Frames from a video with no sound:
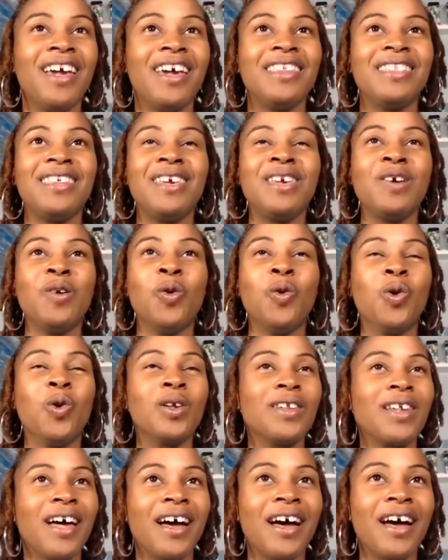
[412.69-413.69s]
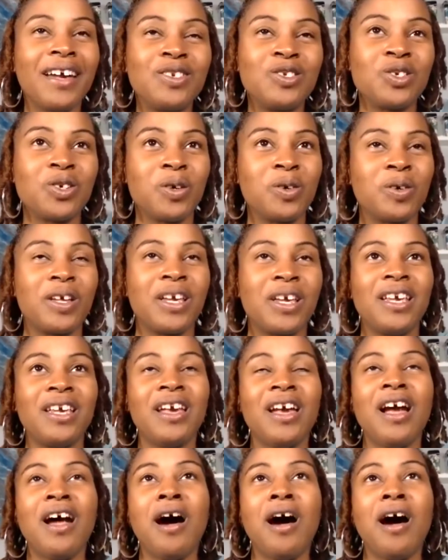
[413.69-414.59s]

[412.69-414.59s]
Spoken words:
the online journey.